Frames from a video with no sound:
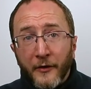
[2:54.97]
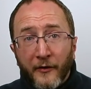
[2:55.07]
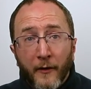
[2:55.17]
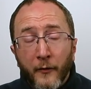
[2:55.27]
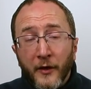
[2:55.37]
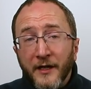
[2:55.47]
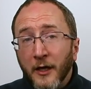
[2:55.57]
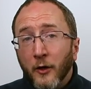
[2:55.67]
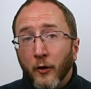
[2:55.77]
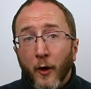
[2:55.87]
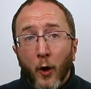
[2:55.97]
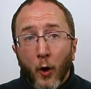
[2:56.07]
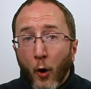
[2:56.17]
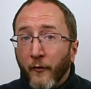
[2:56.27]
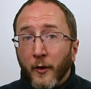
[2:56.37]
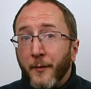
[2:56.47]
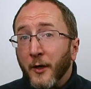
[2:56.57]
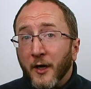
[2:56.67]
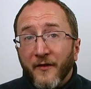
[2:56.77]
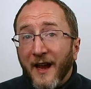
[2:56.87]
yourself with a needle over a
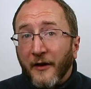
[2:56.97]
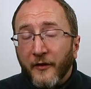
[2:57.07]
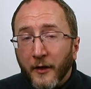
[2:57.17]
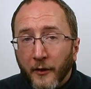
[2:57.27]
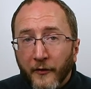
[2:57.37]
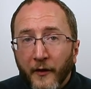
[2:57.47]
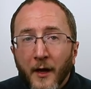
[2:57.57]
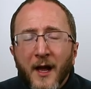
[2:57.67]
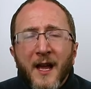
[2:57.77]
period of X years.